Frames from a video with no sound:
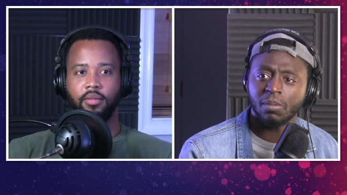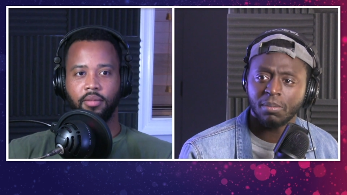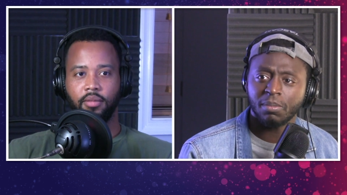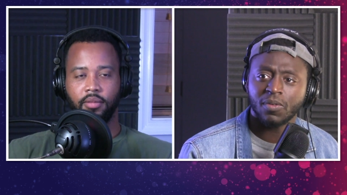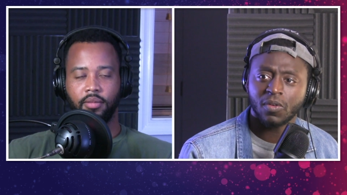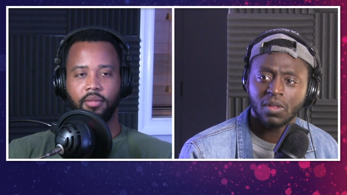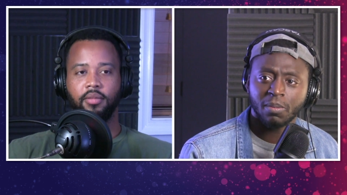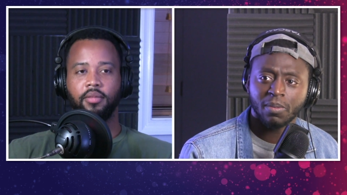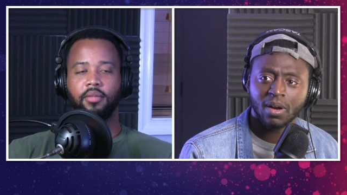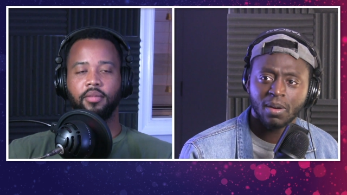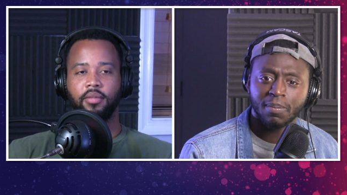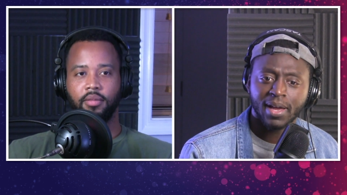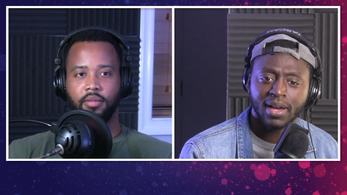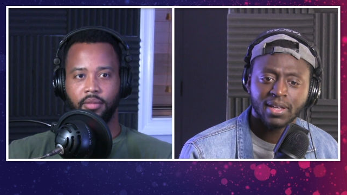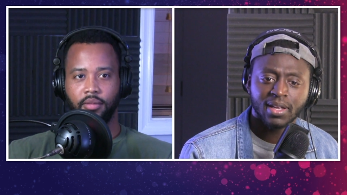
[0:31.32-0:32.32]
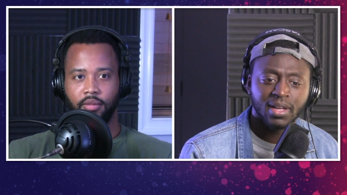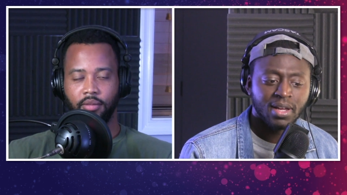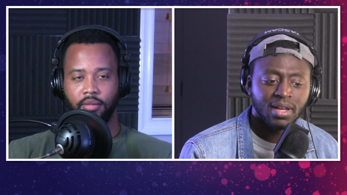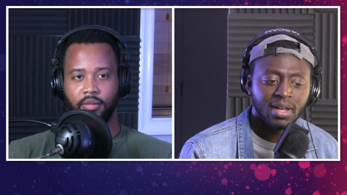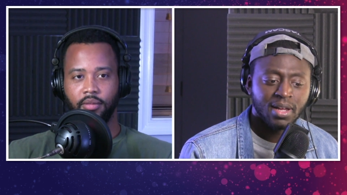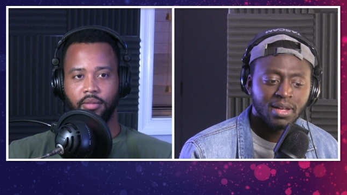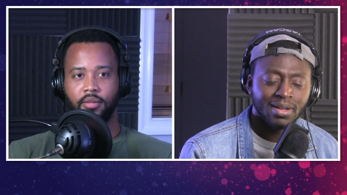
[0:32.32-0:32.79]
Speaker 1: bit before they brought it back.
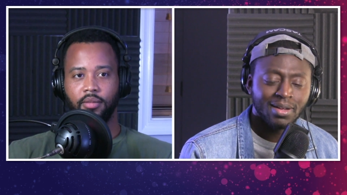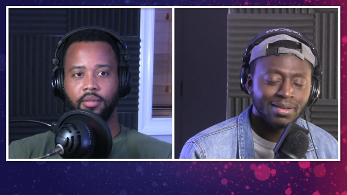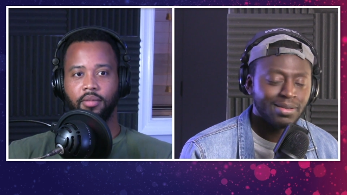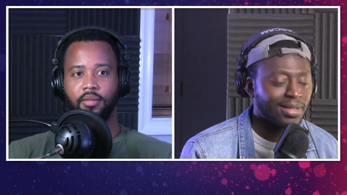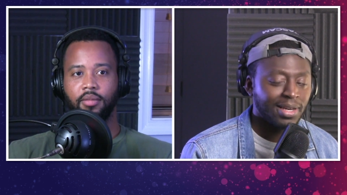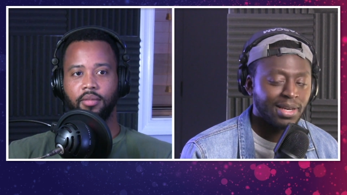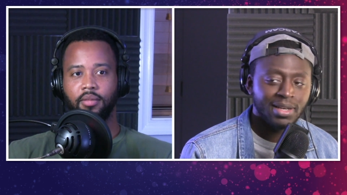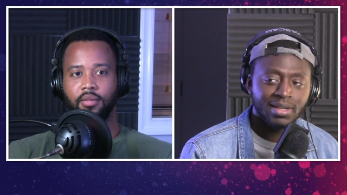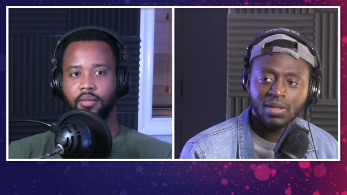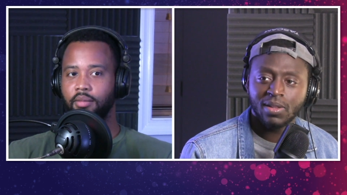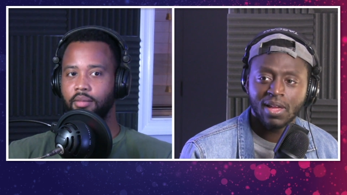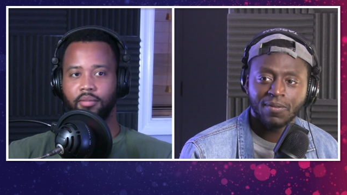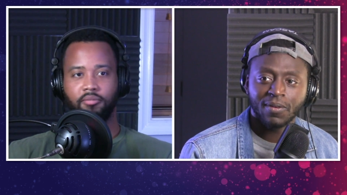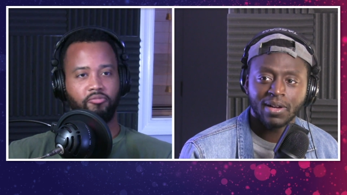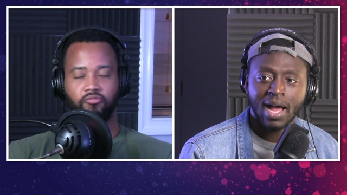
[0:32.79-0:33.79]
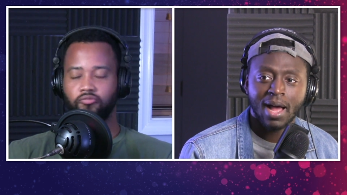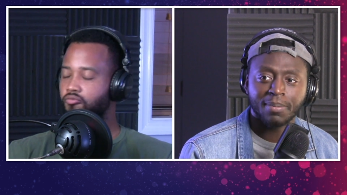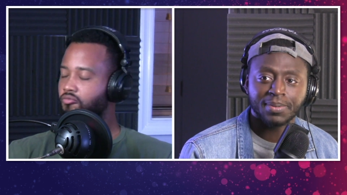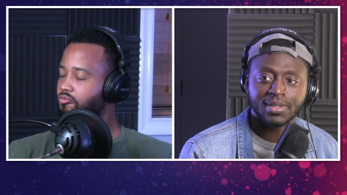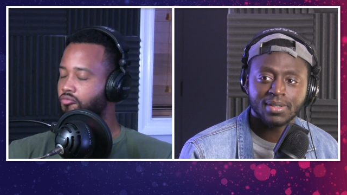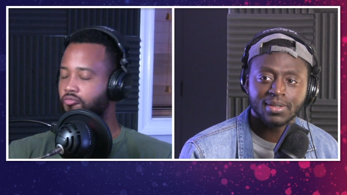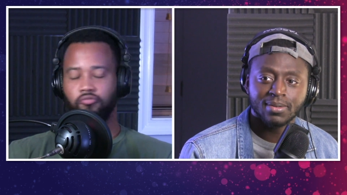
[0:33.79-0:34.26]
They didn't do that for
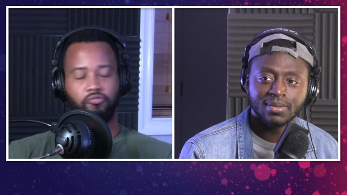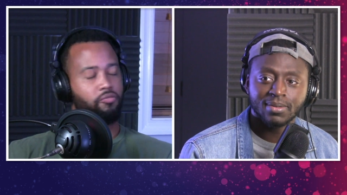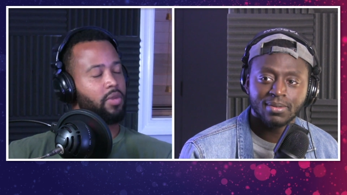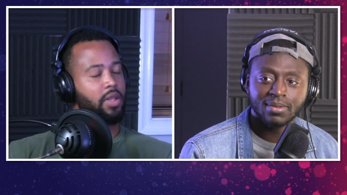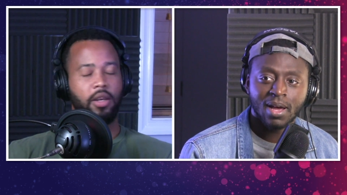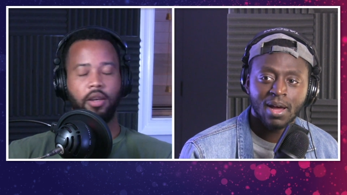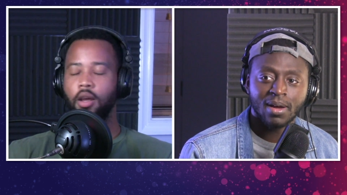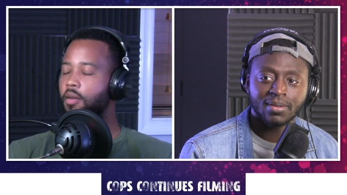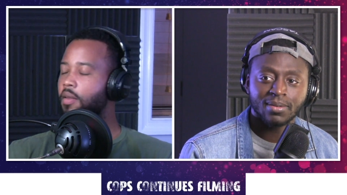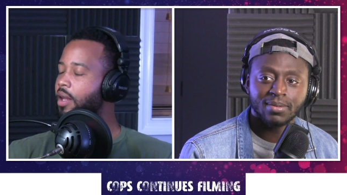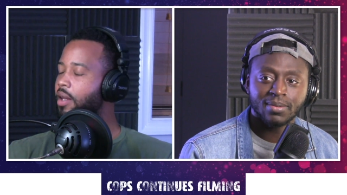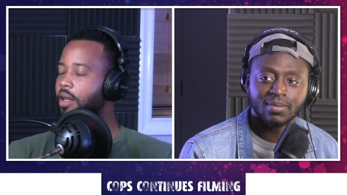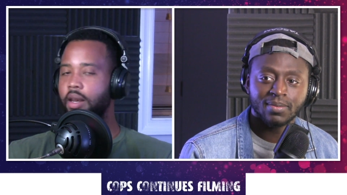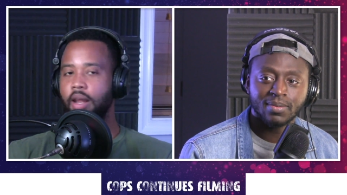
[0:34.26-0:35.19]
cops. No, no, they did